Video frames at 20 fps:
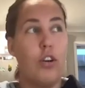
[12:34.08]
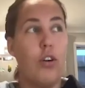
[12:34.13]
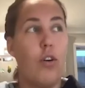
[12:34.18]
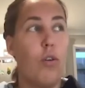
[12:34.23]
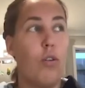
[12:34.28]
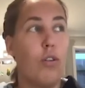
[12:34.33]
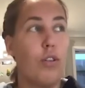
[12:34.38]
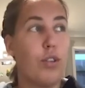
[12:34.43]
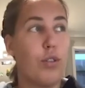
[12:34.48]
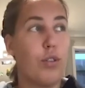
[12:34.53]
the
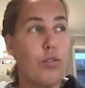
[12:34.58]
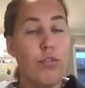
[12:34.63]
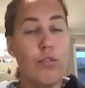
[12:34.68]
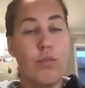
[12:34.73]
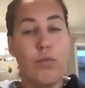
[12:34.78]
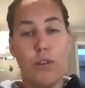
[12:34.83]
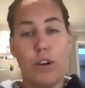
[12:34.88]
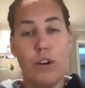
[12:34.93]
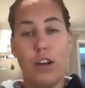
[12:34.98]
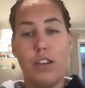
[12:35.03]
old
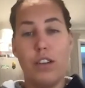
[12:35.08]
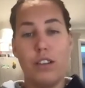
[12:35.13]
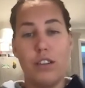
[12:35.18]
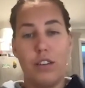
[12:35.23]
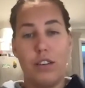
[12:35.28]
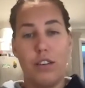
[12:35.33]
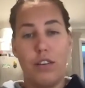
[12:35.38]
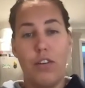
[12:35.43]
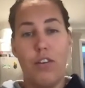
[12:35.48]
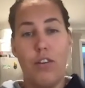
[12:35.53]
school one,
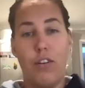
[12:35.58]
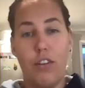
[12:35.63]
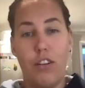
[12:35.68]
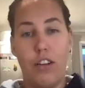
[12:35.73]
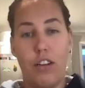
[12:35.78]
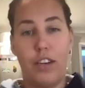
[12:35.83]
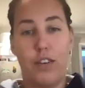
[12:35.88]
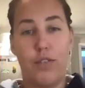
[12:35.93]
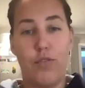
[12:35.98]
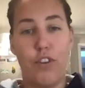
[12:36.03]
the whole
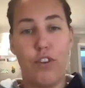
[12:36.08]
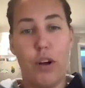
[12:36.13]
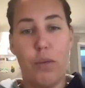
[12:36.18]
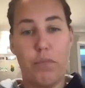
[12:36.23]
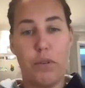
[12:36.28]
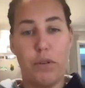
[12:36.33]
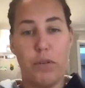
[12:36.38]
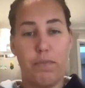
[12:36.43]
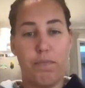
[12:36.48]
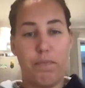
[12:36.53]
like
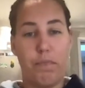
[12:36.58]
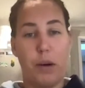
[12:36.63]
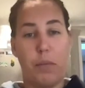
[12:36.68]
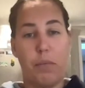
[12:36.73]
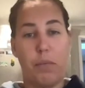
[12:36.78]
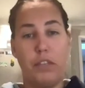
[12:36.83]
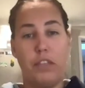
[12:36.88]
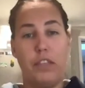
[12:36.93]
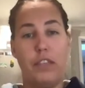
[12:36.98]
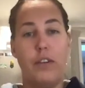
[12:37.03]
rub your
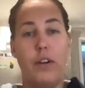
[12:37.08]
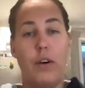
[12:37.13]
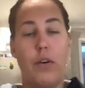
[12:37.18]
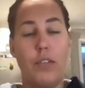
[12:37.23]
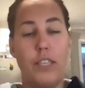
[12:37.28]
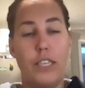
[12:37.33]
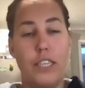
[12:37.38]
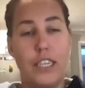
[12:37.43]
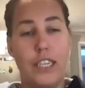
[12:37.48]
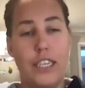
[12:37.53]
puppy's
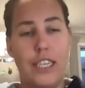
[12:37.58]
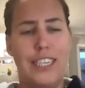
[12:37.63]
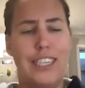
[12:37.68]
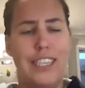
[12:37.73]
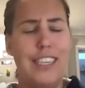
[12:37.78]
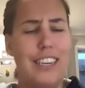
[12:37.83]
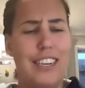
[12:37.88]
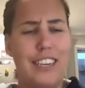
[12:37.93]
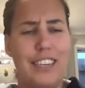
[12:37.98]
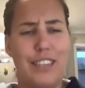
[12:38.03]
nose in
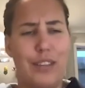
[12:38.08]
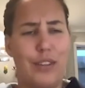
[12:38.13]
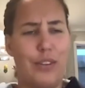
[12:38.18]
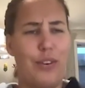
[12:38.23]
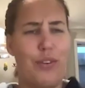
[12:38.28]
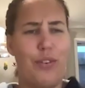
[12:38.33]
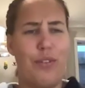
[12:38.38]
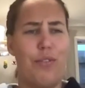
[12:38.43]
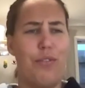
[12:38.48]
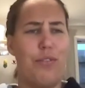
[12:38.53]
it, like
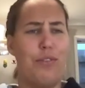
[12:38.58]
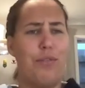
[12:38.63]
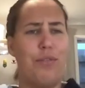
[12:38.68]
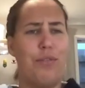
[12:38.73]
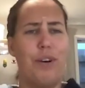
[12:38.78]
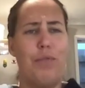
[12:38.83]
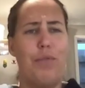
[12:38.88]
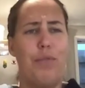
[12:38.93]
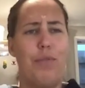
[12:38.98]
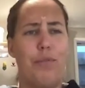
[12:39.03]
don't.
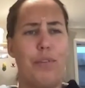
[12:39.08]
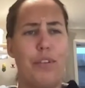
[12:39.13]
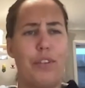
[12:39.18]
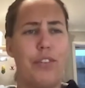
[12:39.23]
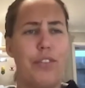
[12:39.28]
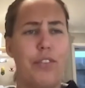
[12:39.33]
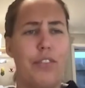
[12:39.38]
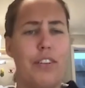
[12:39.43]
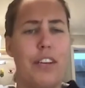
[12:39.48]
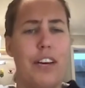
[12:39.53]
Why would we
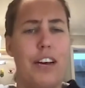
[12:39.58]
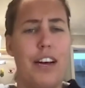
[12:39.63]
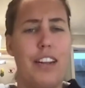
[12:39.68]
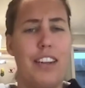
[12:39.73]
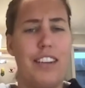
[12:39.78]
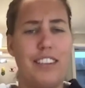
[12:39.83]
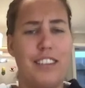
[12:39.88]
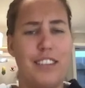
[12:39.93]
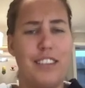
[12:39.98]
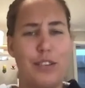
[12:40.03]
do
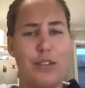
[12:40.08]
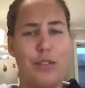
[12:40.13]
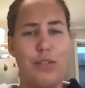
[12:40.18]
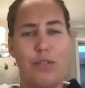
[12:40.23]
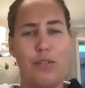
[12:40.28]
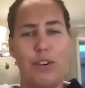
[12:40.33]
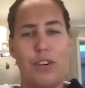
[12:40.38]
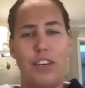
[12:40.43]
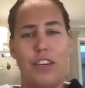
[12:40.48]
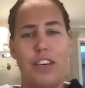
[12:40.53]
that? That's
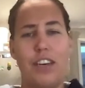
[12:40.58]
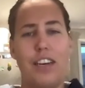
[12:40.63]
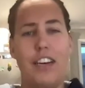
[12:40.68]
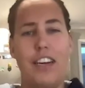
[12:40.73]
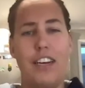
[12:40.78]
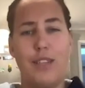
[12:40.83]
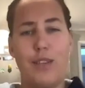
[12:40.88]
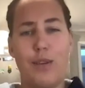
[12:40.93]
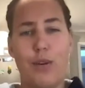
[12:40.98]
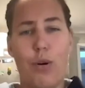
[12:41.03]
so
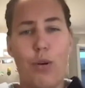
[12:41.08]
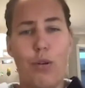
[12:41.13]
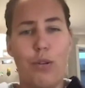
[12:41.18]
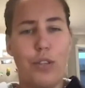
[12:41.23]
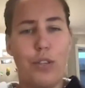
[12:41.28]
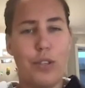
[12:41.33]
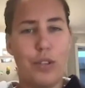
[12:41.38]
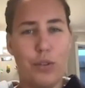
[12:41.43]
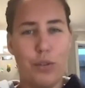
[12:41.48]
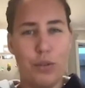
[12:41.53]
it's
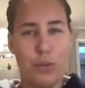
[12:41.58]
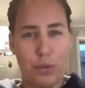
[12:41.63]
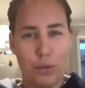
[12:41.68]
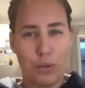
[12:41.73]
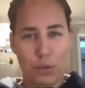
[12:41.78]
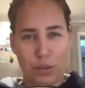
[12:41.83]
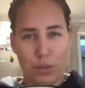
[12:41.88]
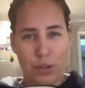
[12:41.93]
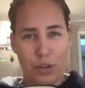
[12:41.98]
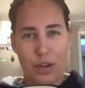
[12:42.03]
old
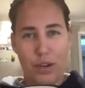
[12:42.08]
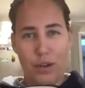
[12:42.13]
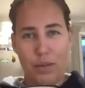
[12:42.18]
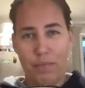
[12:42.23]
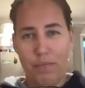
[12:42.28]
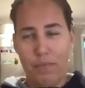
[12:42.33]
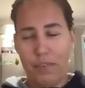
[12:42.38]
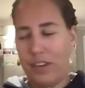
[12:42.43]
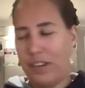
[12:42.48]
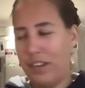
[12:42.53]
school.
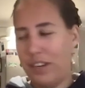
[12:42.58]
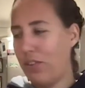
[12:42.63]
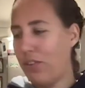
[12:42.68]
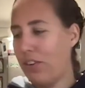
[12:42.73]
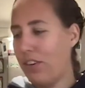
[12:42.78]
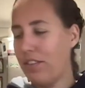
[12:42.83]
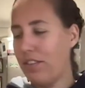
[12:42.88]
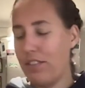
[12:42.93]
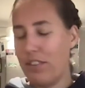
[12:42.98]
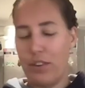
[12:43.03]
I
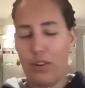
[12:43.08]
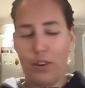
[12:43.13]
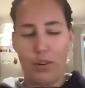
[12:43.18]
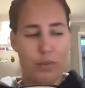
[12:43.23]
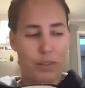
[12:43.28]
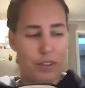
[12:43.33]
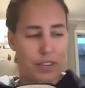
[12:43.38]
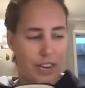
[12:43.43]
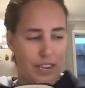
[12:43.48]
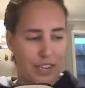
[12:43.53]
don't even know
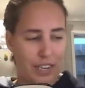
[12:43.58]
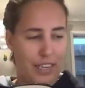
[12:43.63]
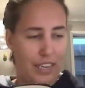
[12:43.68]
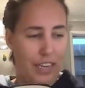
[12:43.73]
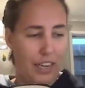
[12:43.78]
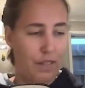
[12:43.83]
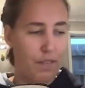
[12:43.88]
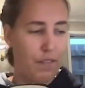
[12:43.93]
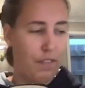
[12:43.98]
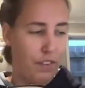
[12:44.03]
where that
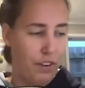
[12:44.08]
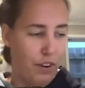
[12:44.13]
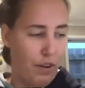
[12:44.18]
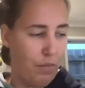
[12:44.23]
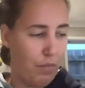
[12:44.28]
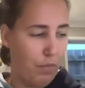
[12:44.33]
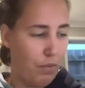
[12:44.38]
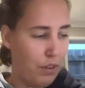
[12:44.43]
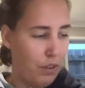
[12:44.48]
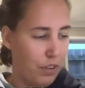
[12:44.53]
came
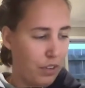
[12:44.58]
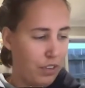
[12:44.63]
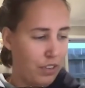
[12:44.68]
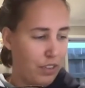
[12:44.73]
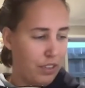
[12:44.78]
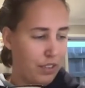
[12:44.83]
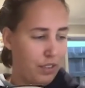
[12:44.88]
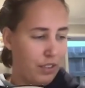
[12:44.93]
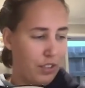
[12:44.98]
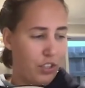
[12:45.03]
from.
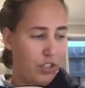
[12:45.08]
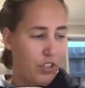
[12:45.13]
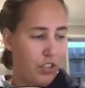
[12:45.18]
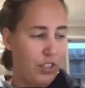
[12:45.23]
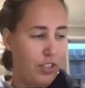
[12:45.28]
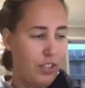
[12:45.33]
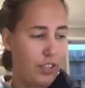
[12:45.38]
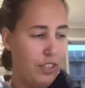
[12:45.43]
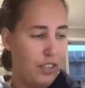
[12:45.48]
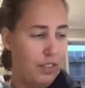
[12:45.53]
It's
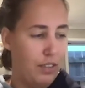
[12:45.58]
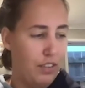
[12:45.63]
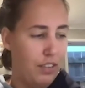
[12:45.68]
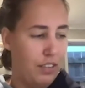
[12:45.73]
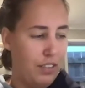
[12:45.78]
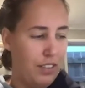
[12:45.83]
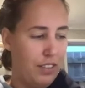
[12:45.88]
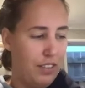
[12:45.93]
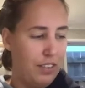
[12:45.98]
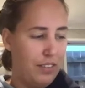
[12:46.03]
just
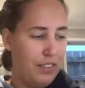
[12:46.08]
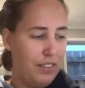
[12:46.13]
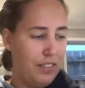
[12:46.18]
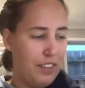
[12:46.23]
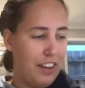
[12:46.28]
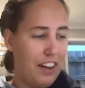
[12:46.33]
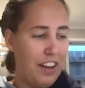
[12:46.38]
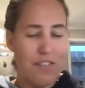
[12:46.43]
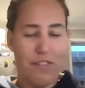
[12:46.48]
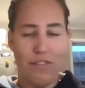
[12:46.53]

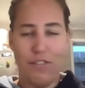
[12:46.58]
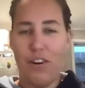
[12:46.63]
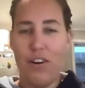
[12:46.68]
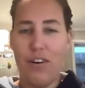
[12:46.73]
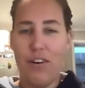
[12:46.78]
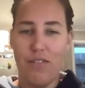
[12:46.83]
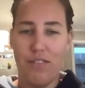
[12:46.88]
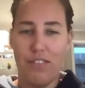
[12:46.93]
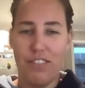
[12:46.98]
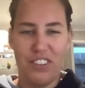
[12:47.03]
I don't
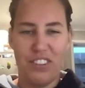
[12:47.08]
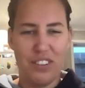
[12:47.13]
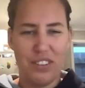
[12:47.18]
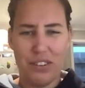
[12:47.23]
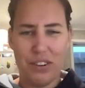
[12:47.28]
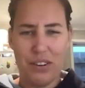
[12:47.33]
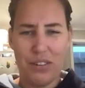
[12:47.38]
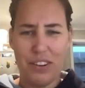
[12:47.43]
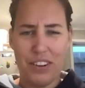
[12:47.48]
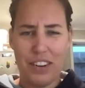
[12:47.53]
know. Do
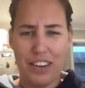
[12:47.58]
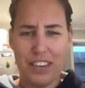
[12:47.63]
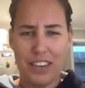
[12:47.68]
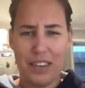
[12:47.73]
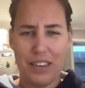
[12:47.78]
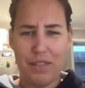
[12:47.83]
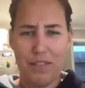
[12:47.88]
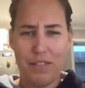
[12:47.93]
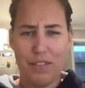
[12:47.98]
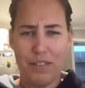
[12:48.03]
you know where that
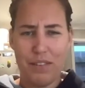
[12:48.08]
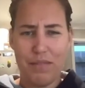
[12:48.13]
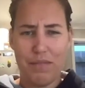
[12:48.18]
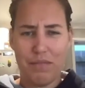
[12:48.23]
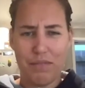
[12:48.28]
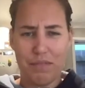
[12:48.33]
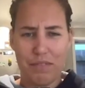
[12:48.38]
came from?